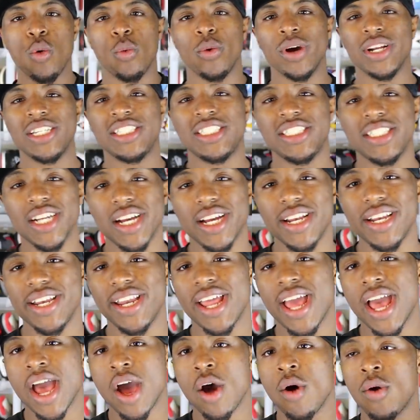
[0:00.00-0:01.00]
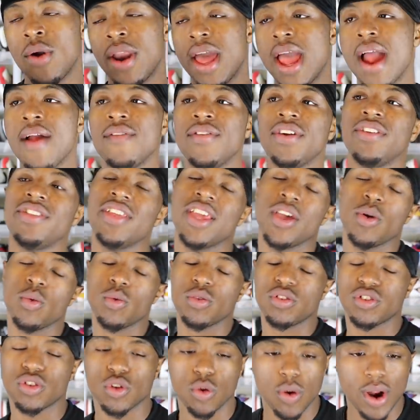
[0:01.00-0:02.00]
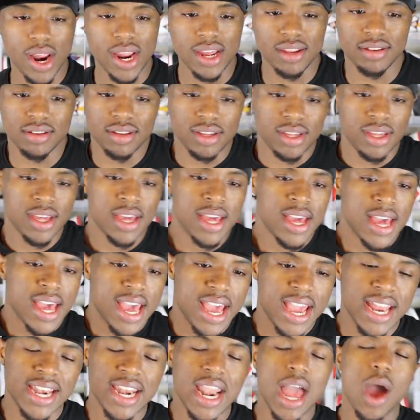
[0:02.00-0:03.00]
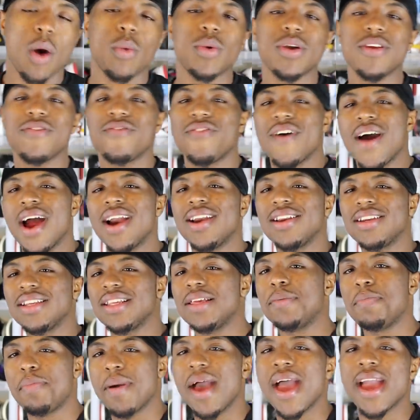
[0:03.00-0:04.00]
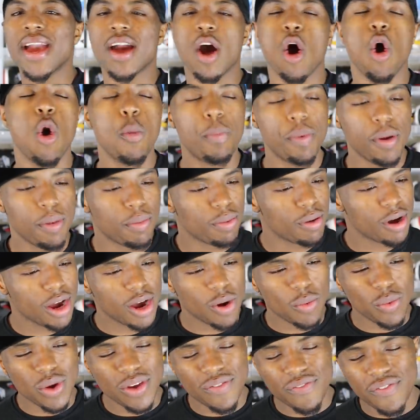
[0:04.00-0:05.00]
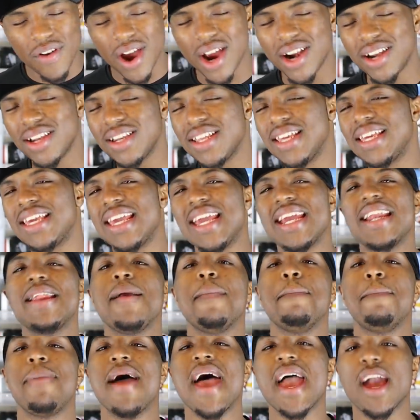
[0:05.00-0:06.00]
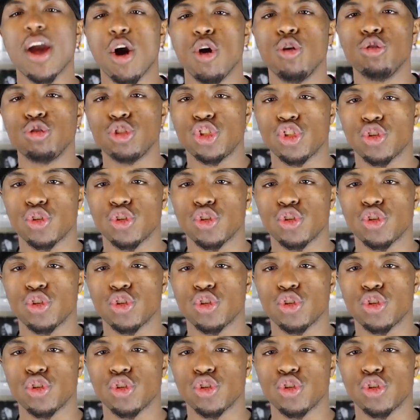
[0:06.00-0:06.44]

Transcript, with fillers: was shut down. Everything was crazy. And now we finally back open, bro, and we finally getting back on